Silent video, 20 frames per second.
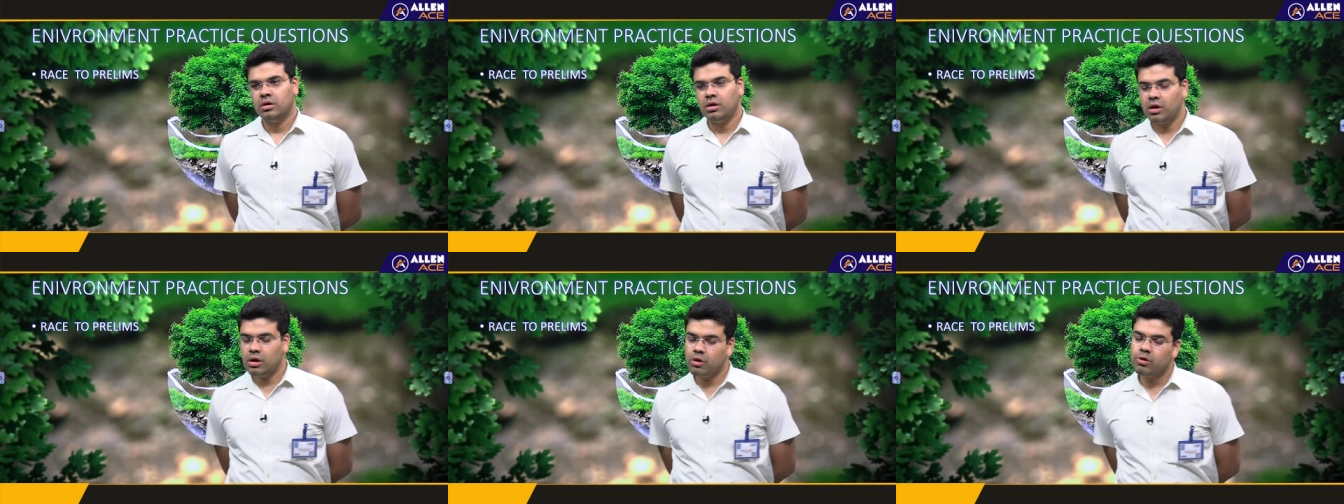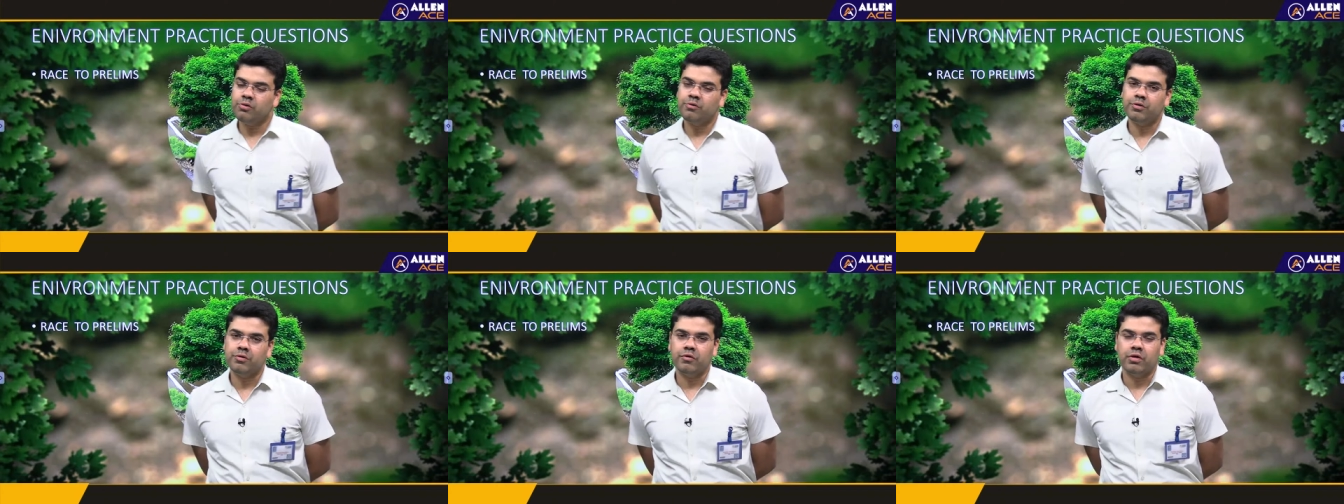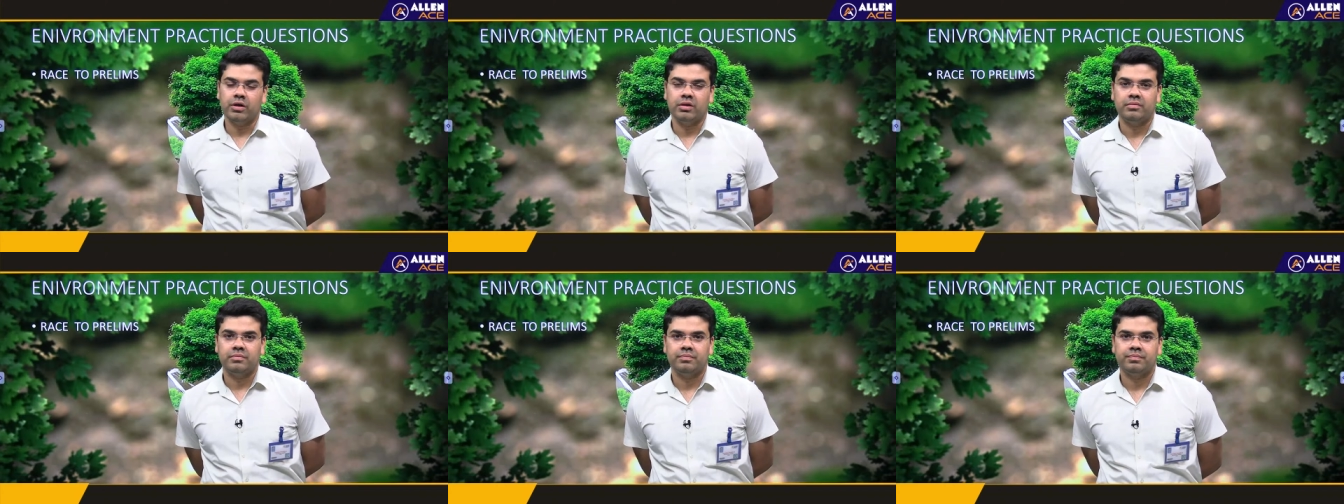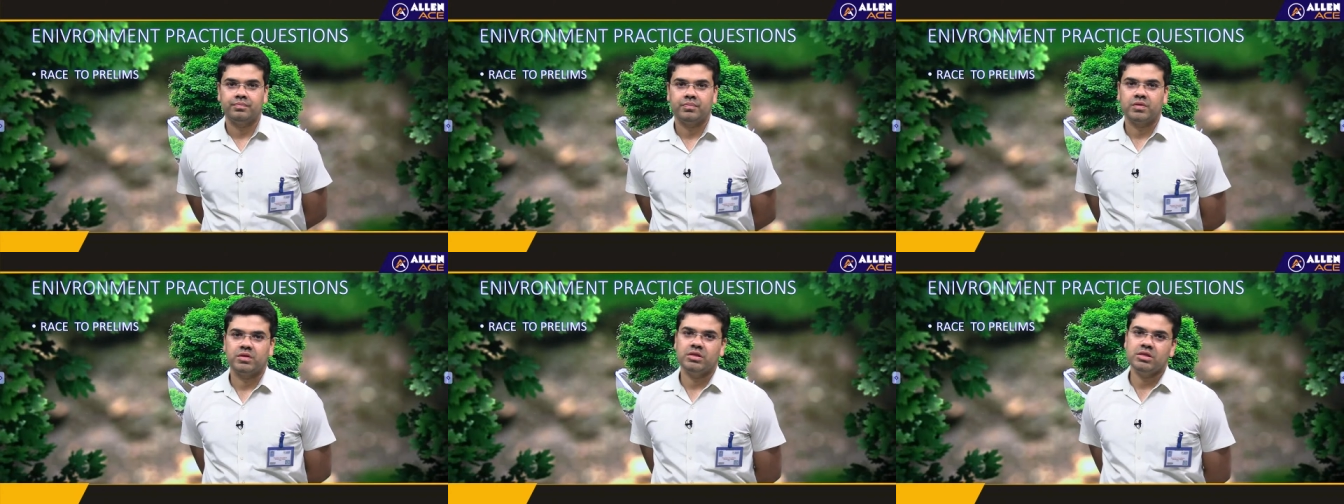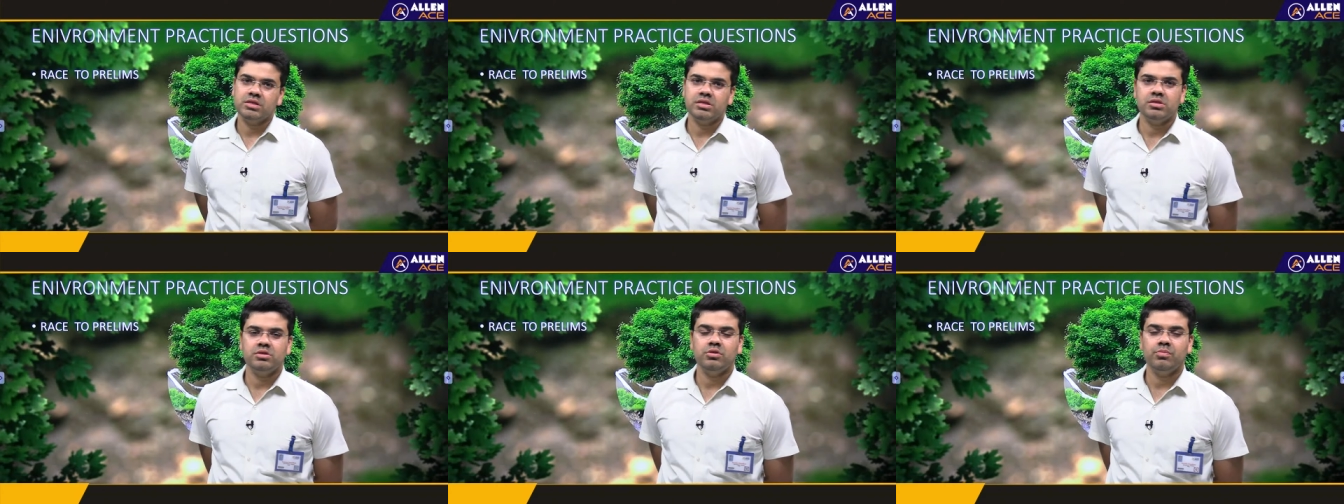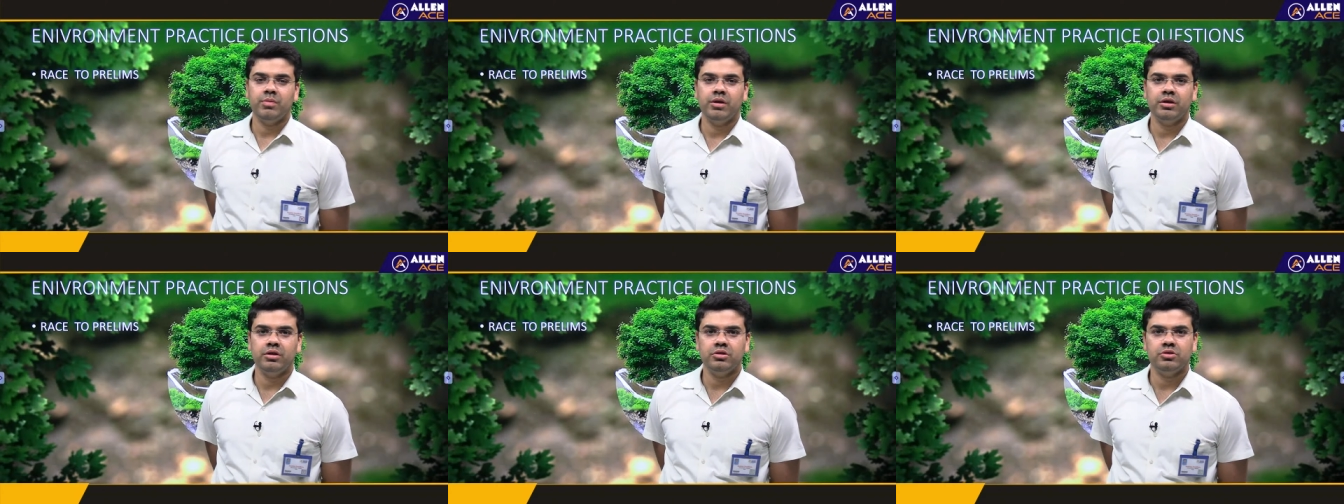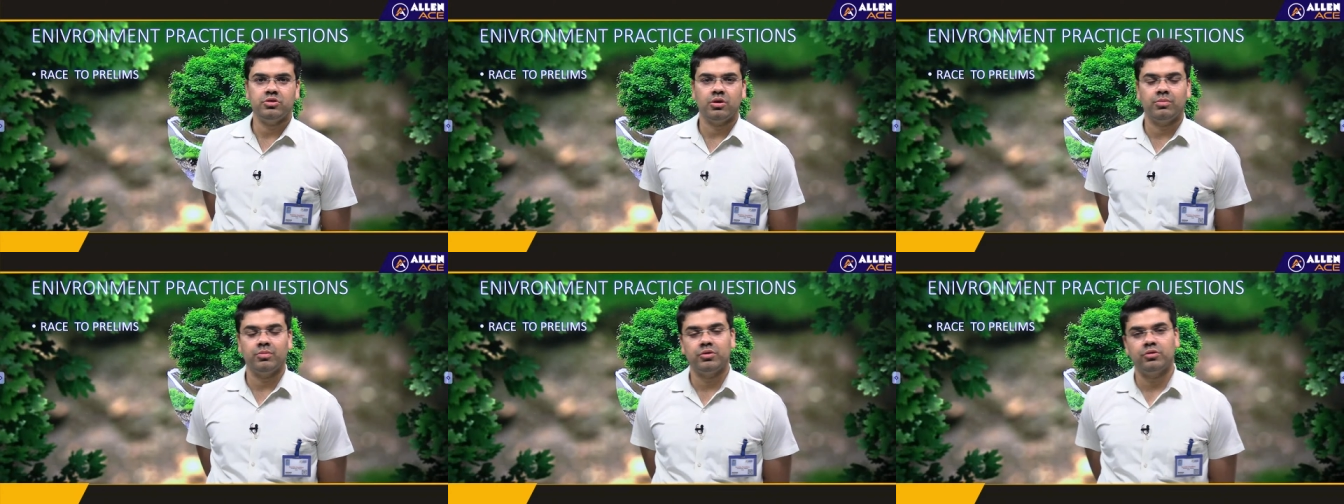Hello everyone, this is your mentor
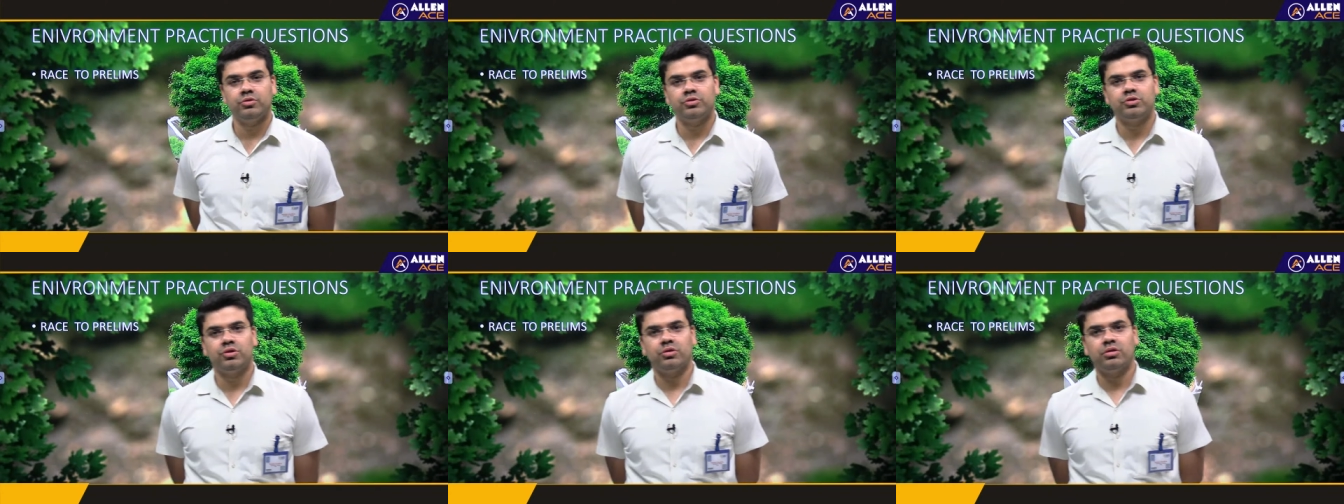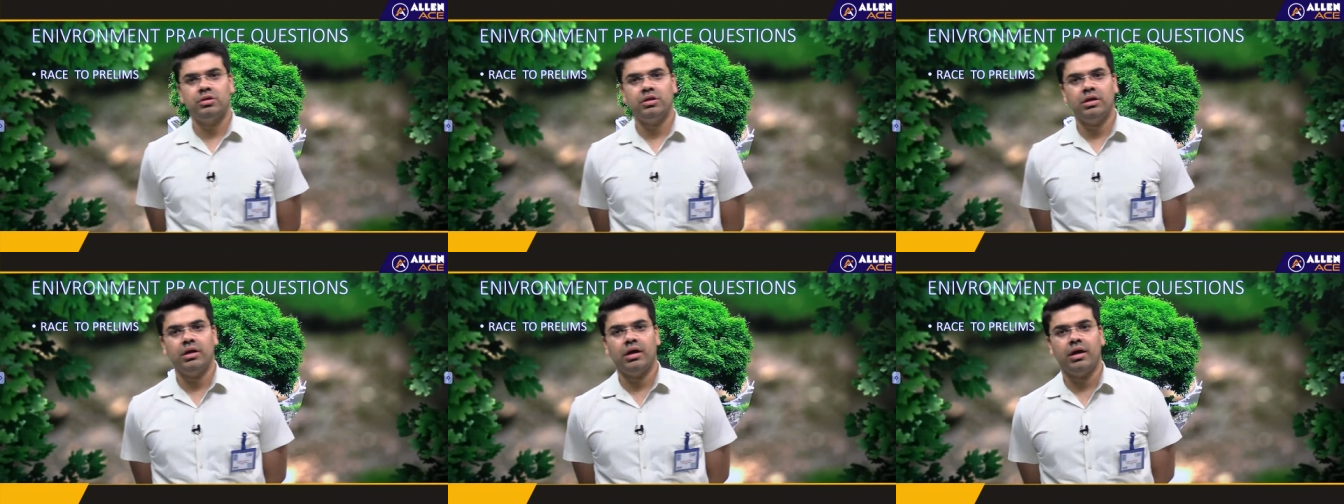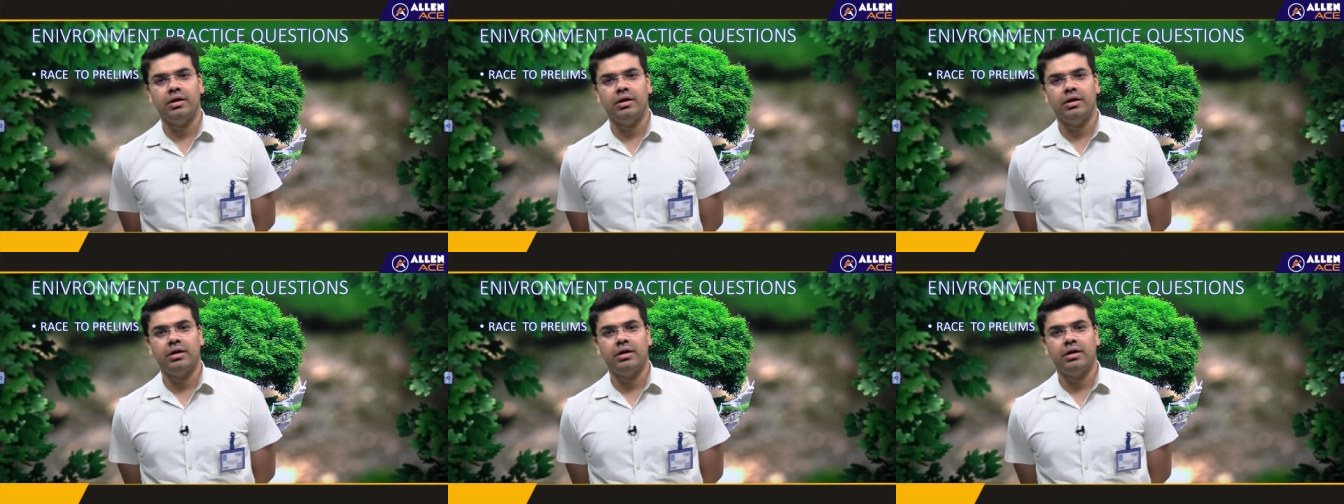Soumitro Chaudhary,